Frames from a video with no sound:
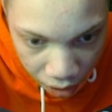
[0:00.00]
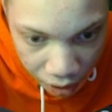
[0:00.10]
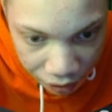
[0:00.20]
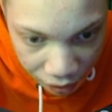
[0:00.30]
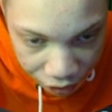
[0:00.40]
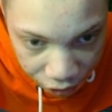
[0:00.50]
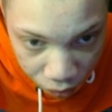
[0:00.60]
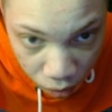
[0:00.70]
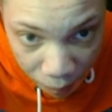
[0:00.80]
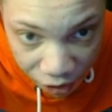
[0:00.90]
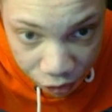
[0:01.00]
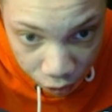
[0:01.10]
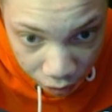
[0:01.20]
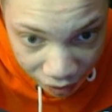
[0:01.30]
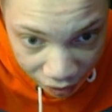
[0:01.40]
Yeah, so you want to make
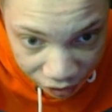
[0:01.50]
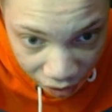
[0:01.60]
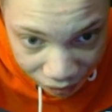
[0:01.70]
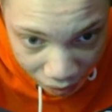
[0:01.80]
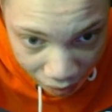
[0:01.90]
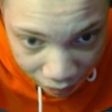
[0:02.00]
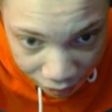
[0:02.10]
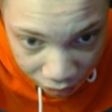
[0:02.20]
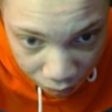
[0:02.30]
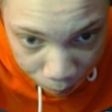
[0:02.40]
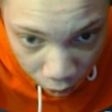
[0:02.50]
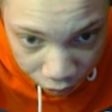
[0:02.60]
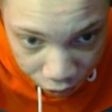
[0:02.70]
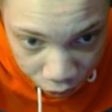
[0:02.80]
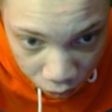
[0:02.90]
sure it's not tied to anything
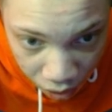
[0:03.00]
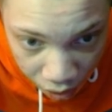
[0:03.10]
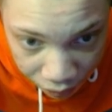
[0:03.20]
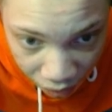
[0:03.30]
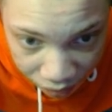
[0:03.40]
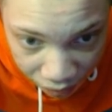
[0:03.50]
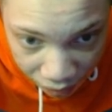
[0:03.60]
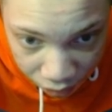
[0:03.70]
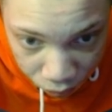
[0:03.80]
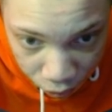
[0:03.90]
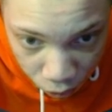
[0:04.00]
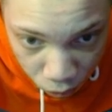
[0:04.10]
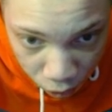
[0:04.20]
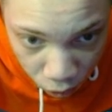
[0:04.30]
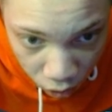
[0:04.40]
political, not tied to
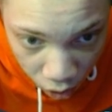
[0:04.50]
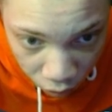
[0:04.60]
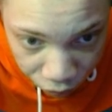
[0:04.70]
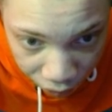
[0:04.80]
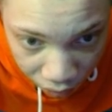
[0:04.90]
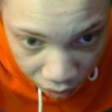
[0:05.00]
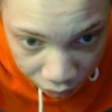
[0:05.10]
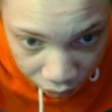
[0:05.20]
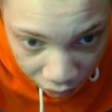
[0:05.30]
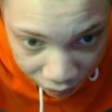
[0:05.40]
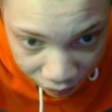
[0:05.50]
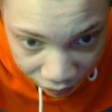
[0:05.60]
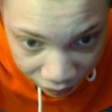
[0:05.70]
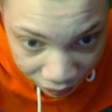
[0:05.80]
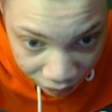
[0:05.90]
real conflict.
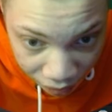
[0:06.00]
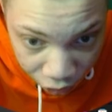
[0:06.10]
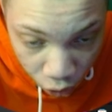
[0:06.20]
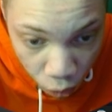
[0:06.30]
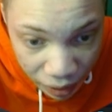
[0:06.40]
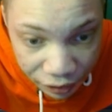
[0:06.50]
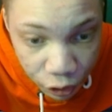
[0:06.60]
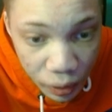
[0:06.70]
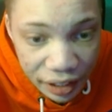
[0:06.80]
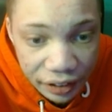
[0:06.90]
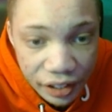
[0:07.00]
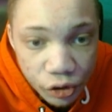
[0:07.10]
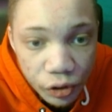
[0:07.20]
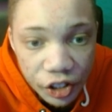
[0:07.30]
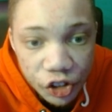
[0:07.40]
You don't want to do anything that's
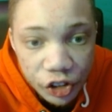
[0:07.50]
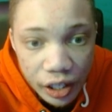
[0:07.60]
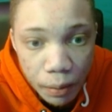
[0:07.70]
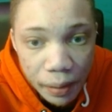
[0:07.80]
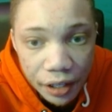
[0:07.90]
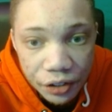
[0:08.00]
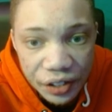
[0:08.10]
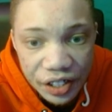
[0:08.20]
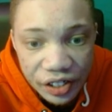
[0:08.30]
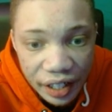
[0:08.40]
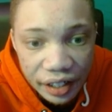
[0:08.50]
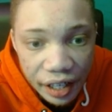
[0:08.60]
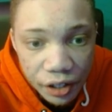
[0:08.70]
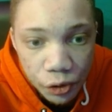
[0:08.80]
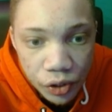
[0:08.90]
going to get your channel banned. You need to stay in
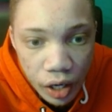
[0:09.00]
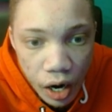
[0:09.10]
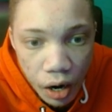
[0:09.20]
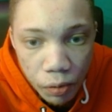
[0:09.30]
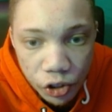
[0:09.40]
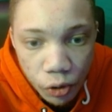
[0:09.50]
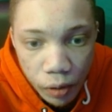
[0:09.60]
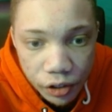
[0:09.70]
angles where it's going to work.